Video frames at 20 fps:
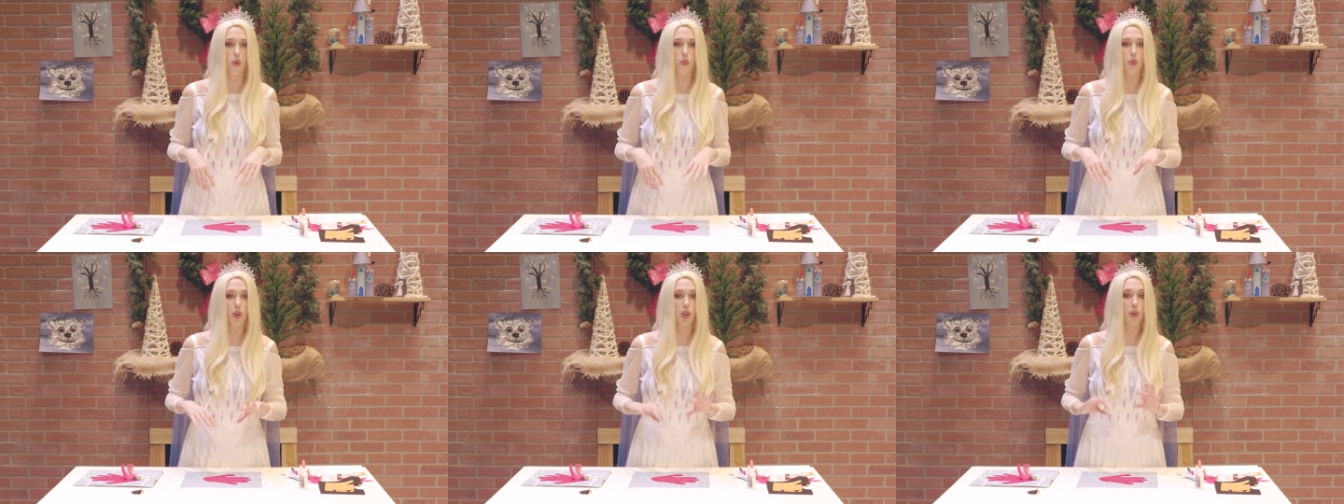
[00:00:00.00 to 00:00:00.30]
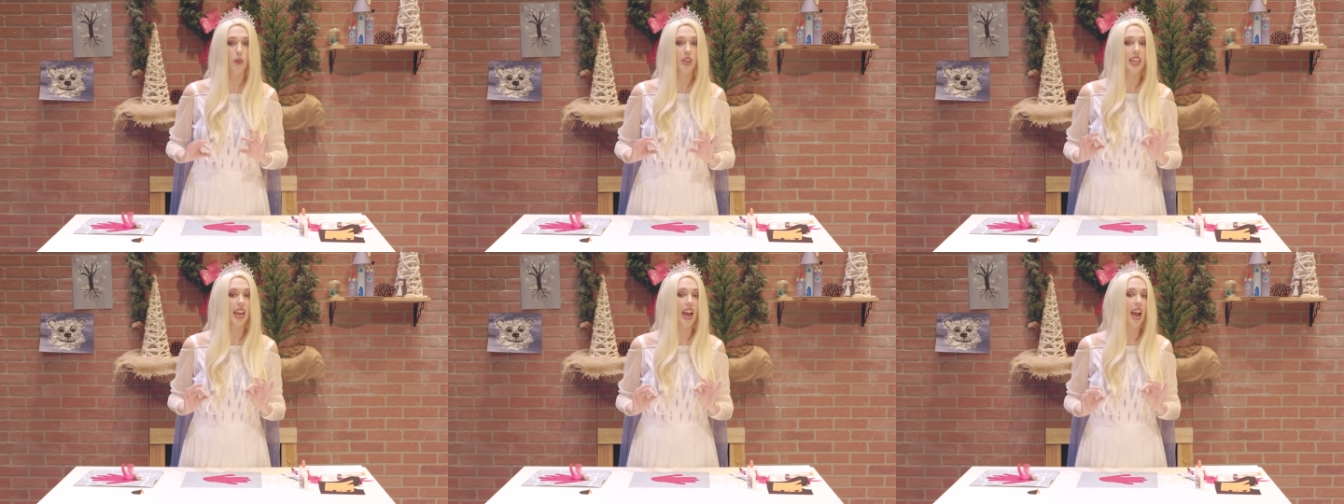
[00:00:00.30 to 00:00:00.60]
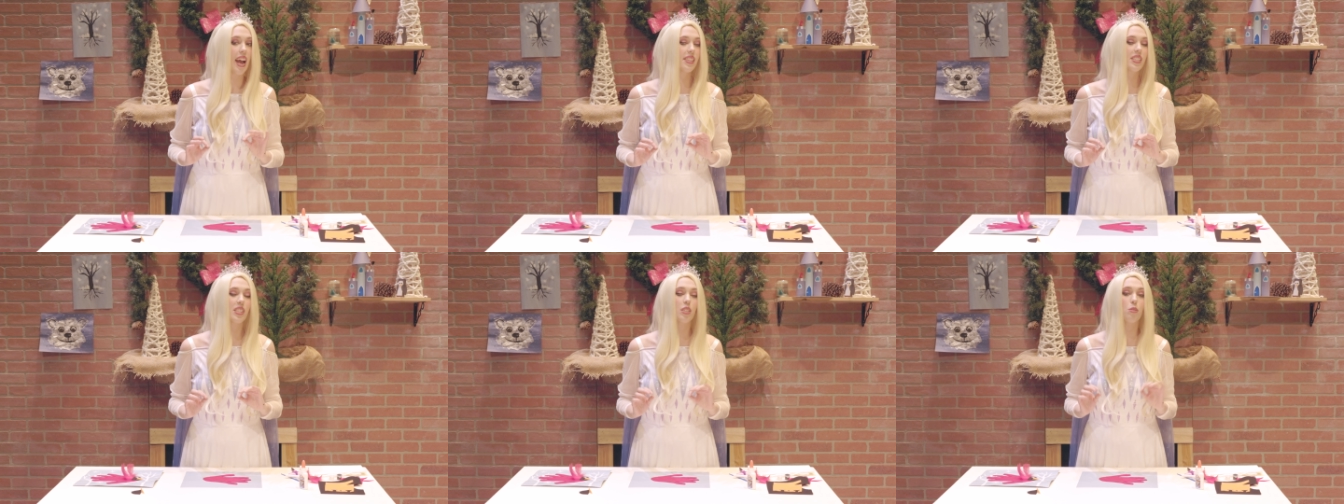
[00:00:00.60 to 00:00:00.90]
We're going to
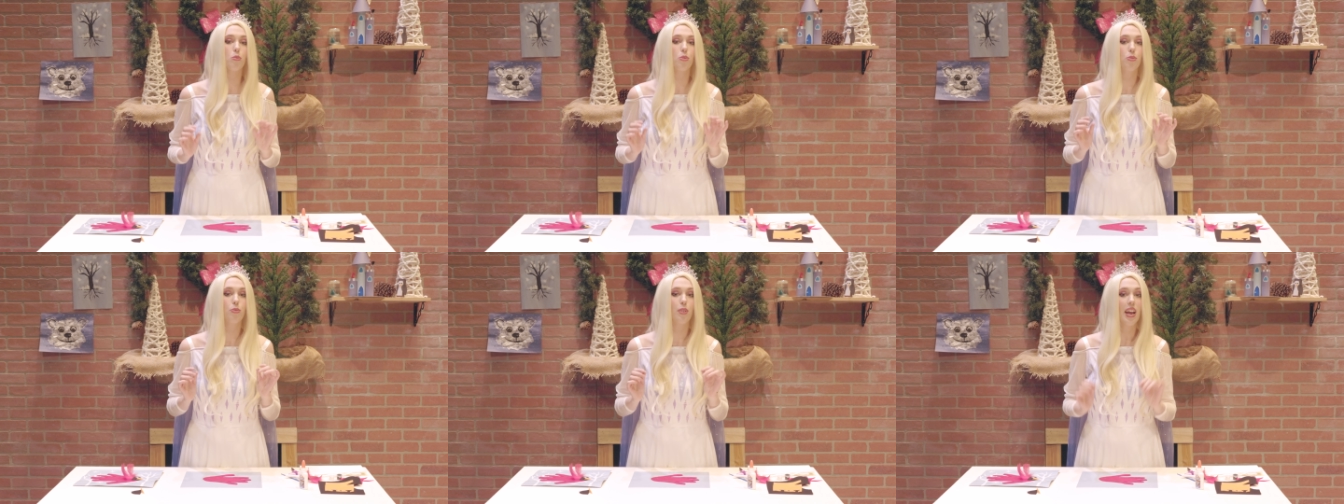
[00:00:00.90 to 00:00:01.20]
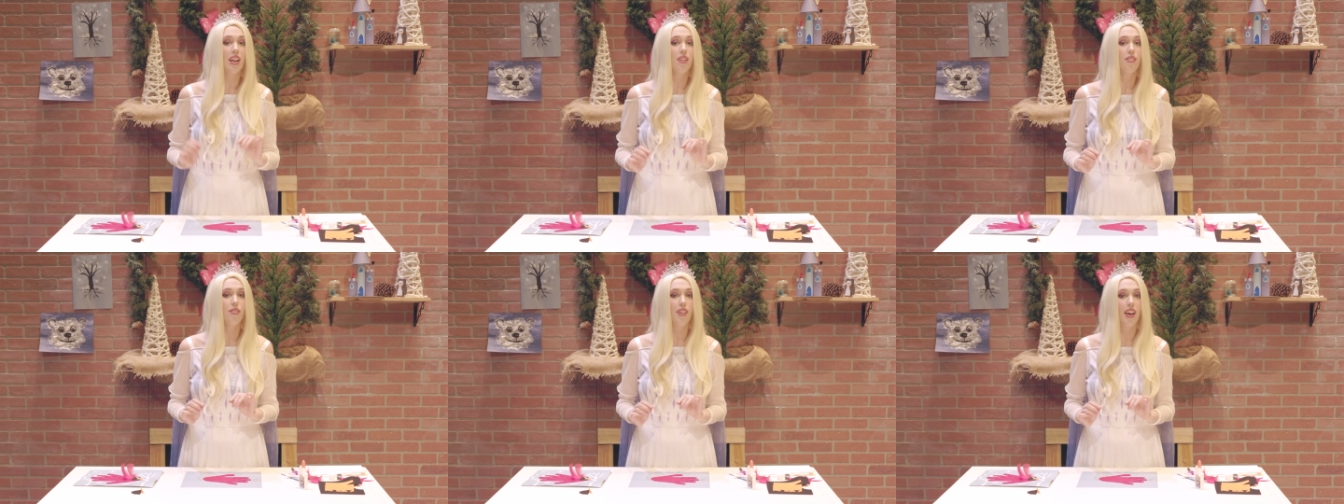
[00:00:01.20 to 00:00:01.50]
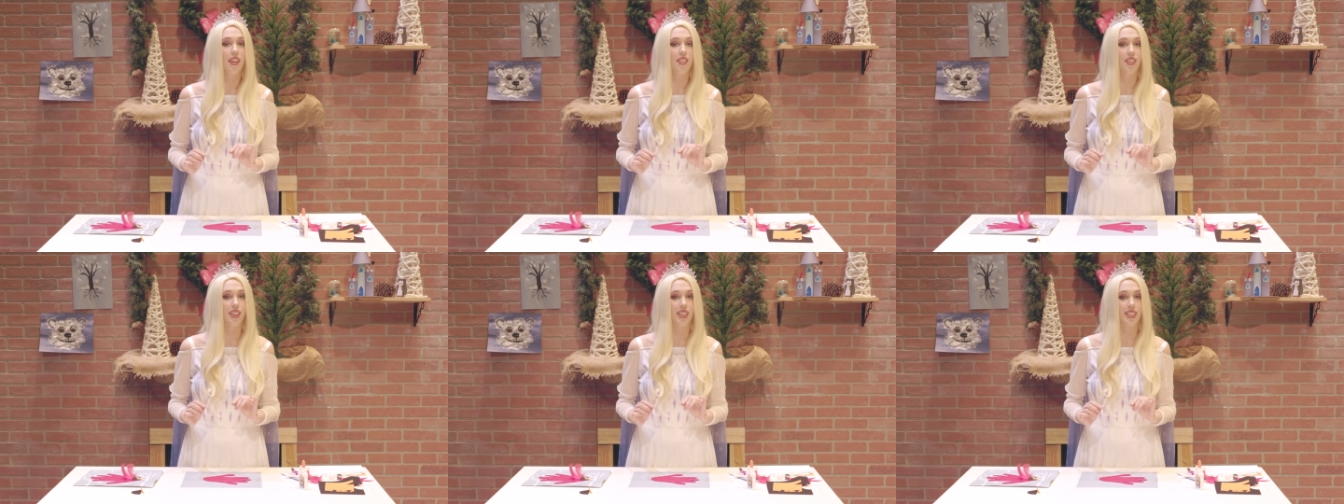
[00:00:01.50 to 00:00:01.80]
add some red
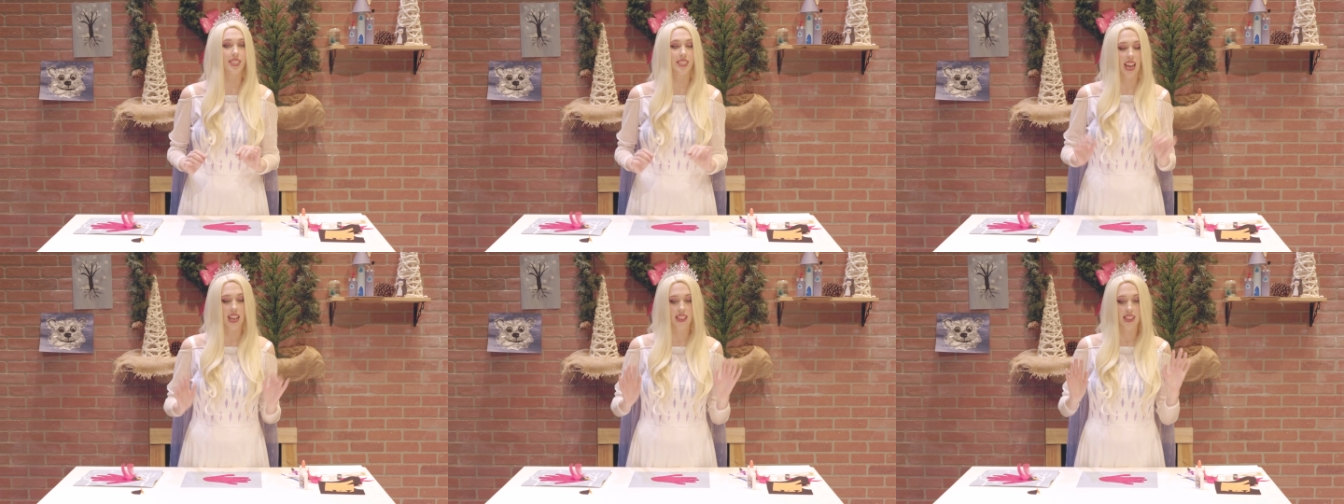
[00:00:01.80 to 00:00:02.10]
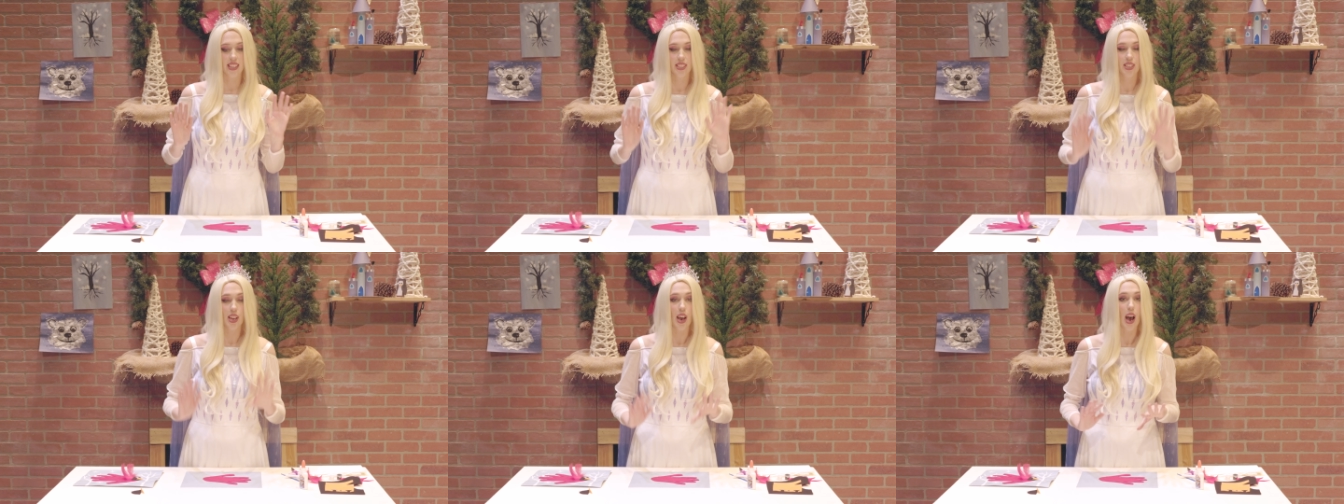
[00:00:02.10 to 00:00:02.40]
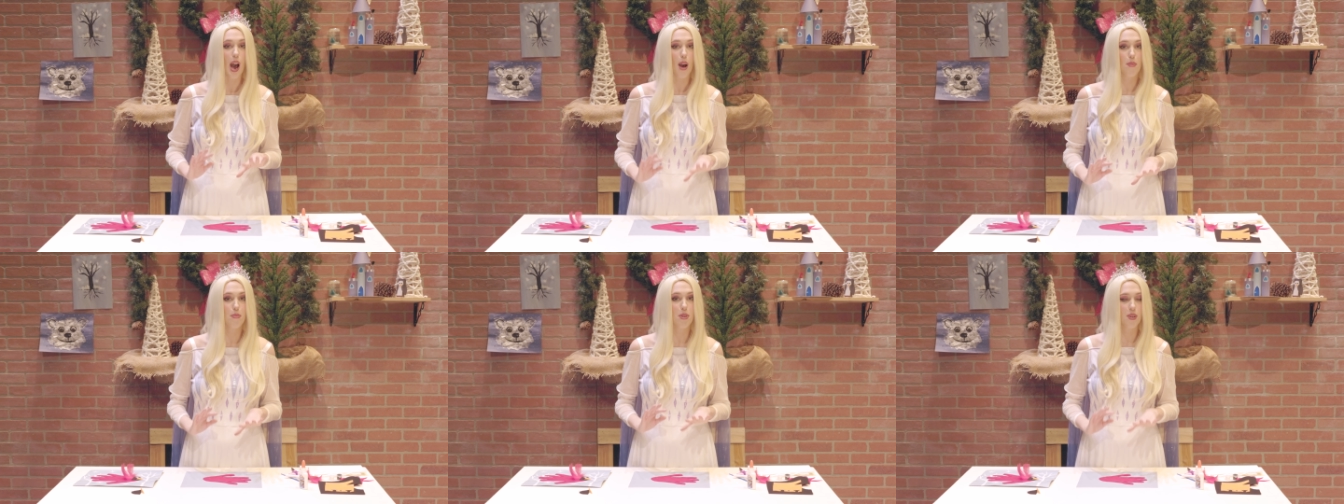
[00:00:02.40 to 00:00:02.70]
feathers at the
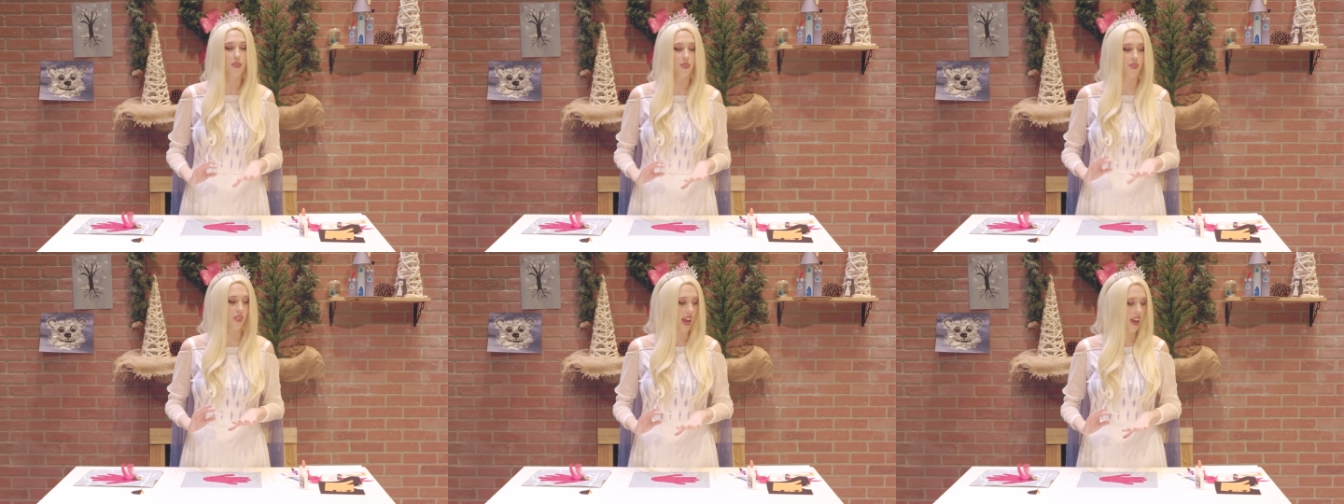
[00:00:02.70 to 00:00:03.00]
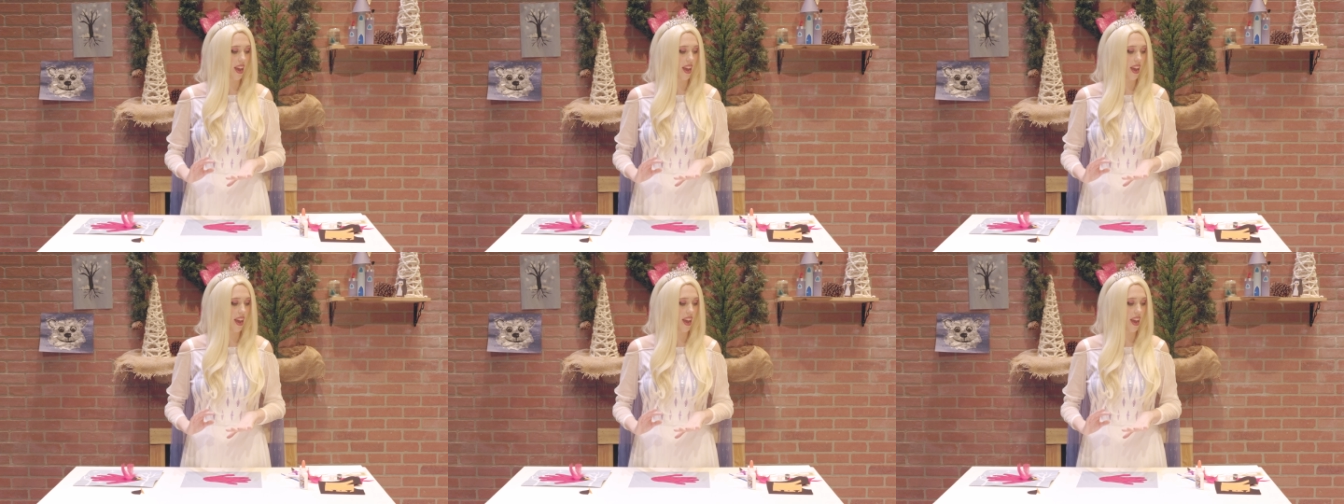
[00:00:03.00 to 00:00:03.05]
top of